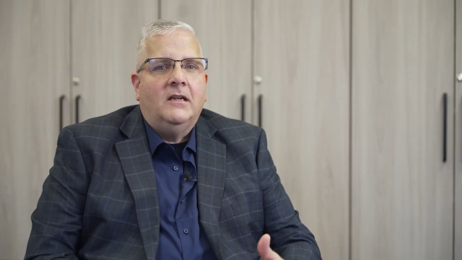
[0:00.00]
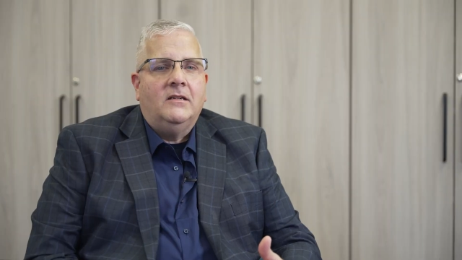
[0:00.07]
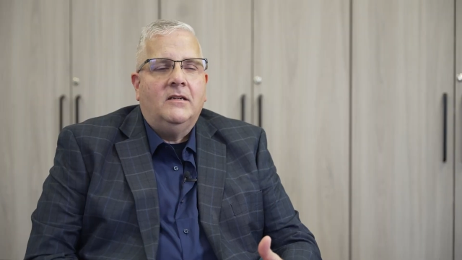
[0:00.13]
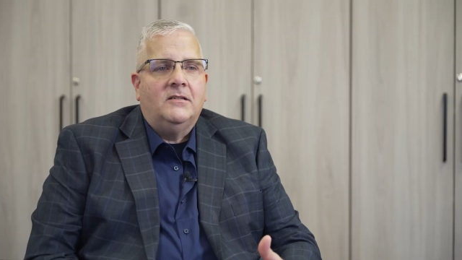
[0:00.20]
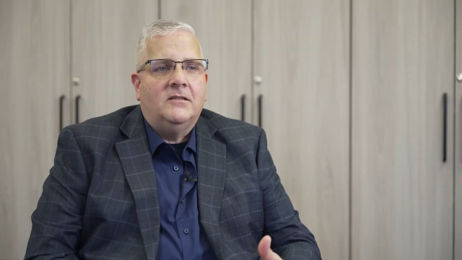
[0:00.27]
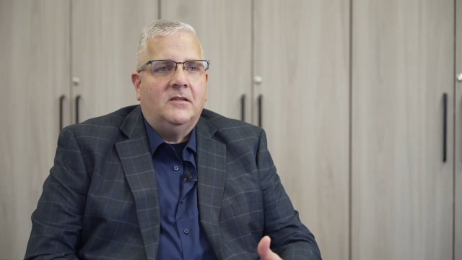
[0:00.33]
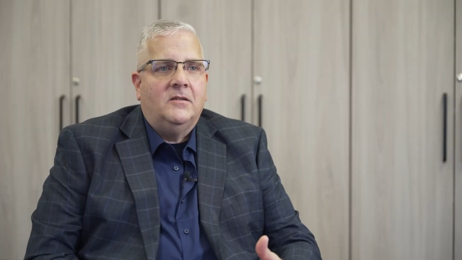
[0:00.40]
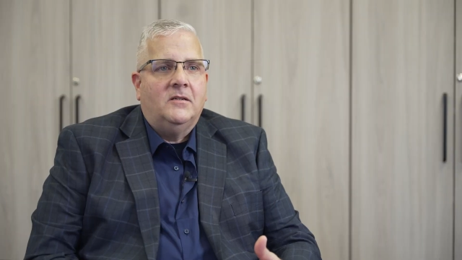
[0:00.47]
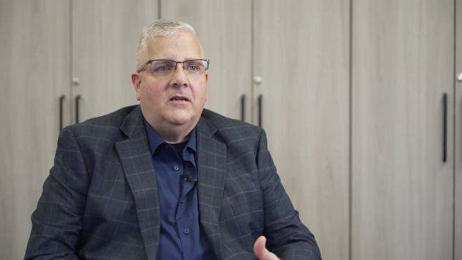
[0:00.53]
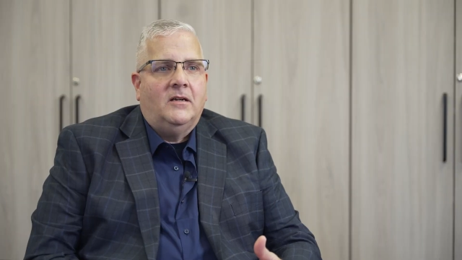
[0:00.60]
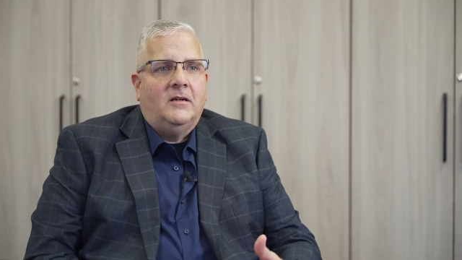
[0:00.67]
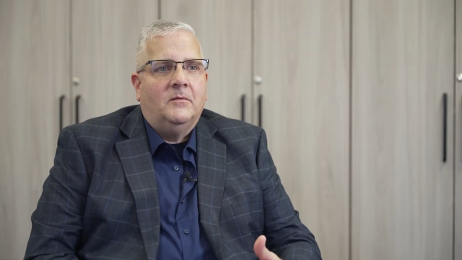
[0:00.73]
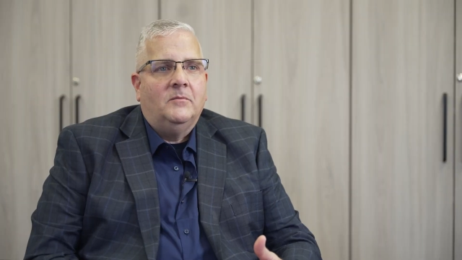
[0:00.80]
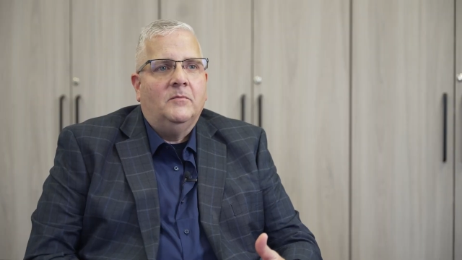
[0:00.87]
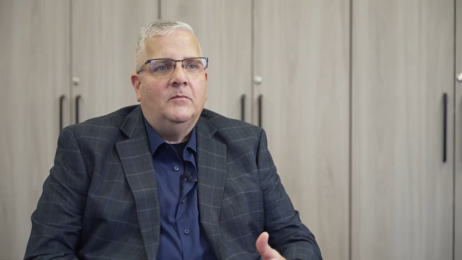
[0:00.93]
and doesn't
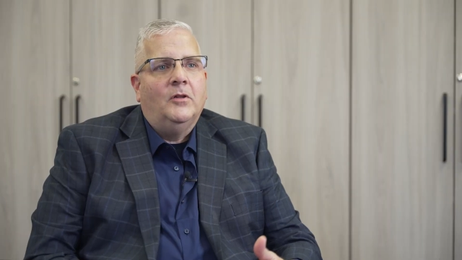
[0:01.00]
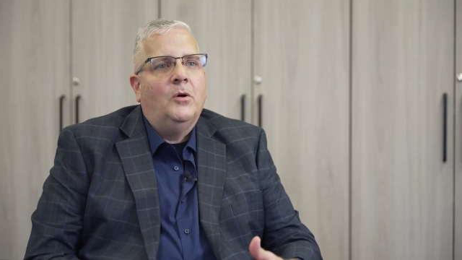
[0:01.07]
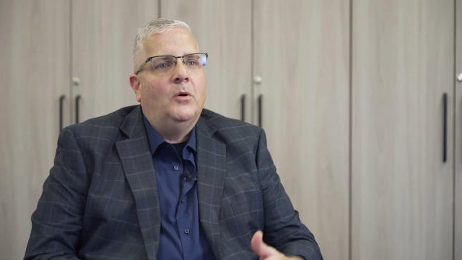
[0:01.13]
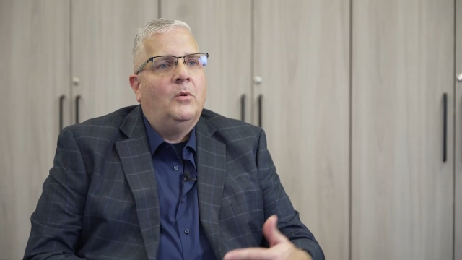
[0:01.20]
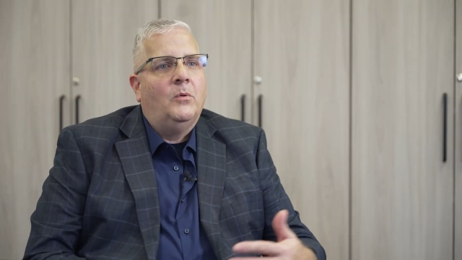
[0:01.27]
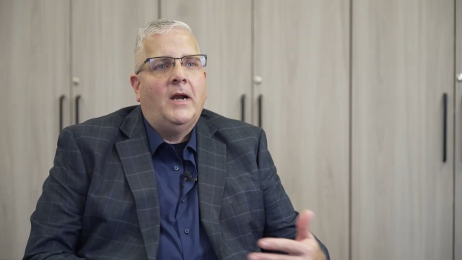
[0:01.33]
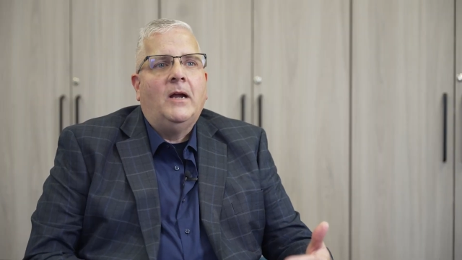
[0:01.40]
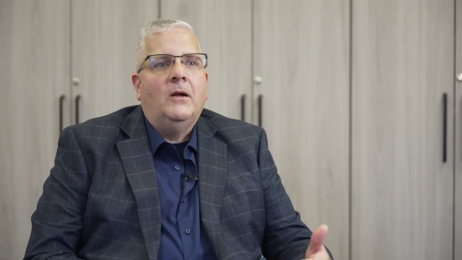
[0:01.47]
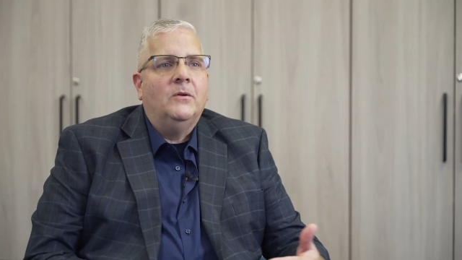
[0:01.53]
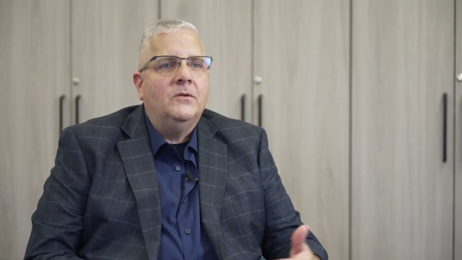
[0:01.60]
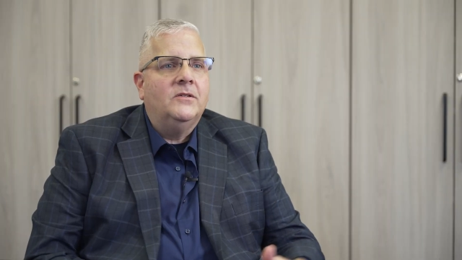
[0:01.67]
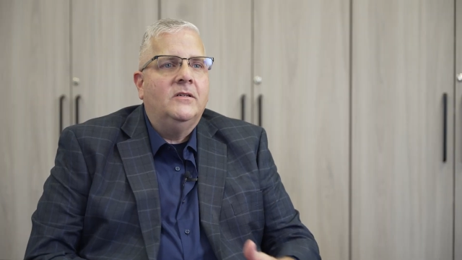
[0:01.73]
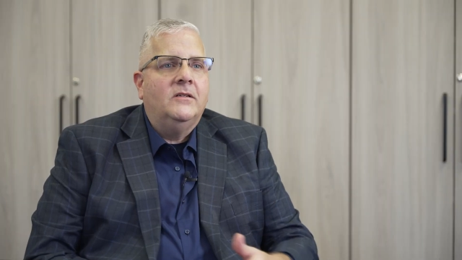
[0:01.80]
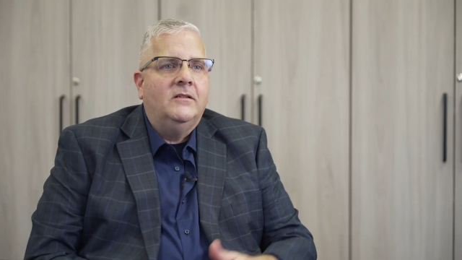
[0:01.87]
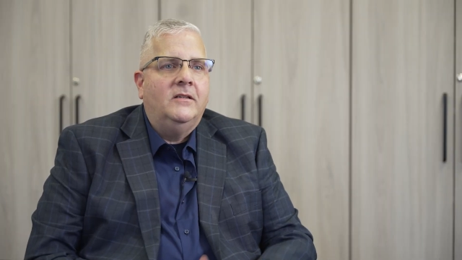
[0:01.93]
um, blow
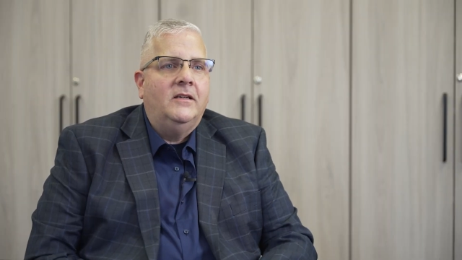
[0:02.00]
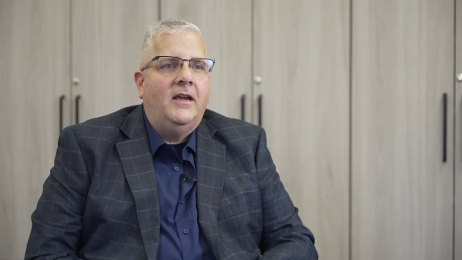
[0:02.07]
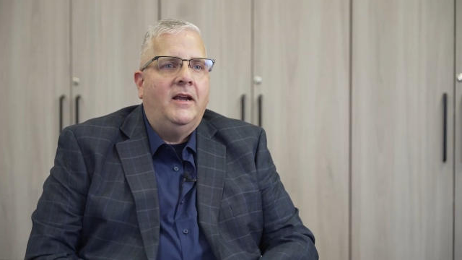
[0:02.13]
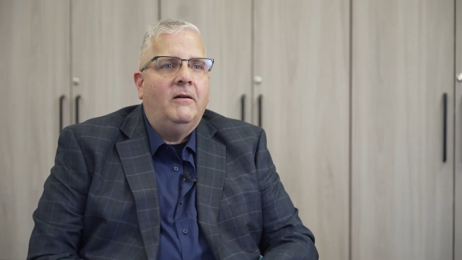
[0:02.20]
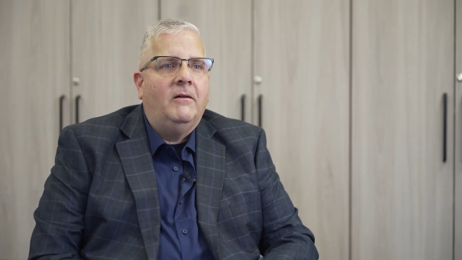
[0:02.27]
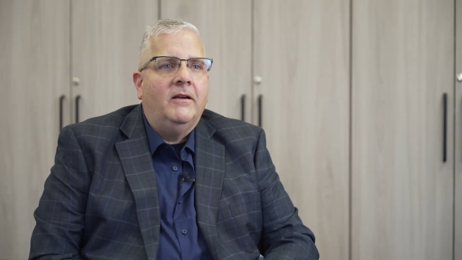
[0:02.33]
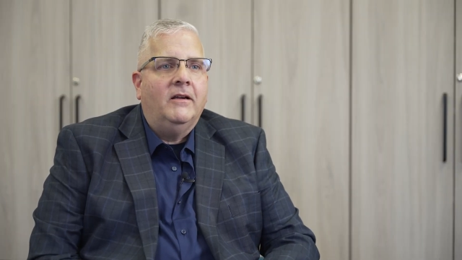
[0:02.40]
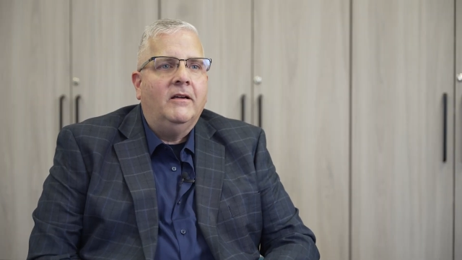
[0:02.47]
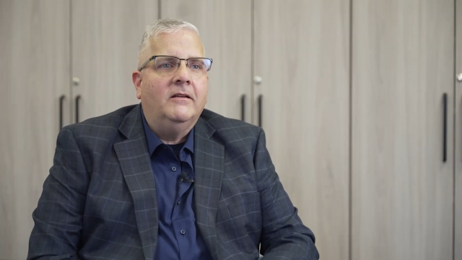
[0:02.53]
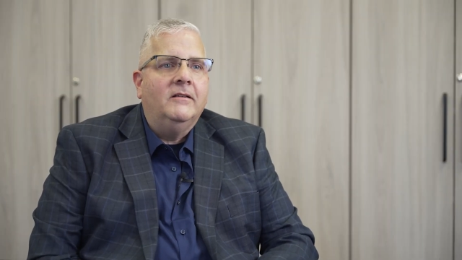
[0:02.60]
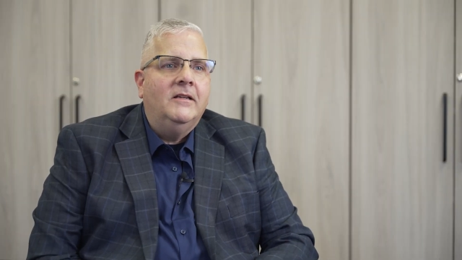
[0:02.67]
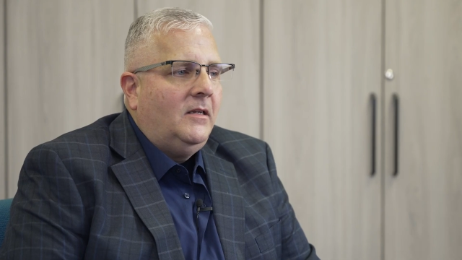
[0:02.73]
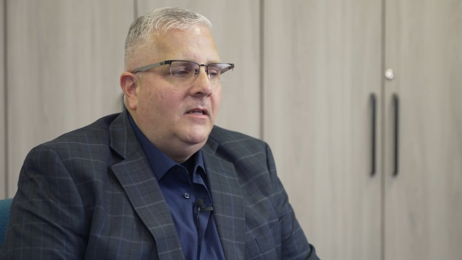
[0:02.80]
around the area.